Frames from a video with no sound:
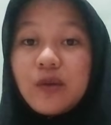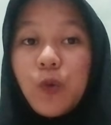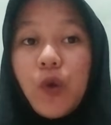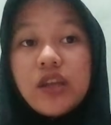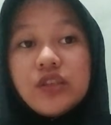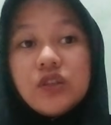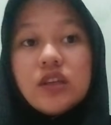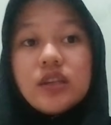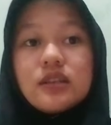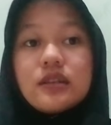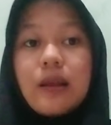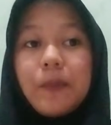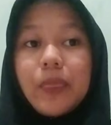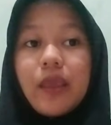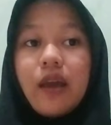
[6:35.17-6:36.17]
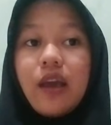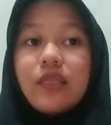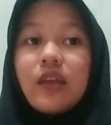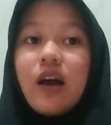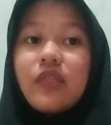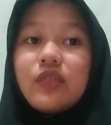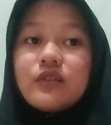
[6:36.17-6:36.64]
questions,
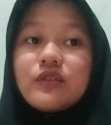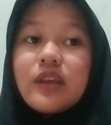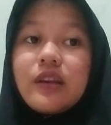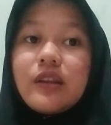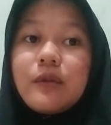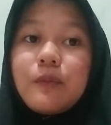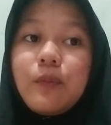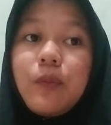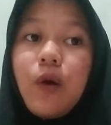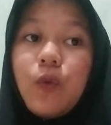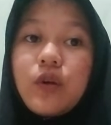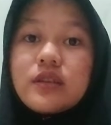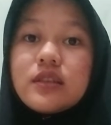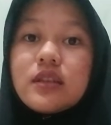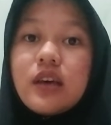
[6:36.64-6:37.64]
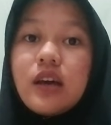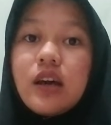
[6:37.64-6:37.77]
and understanding powers,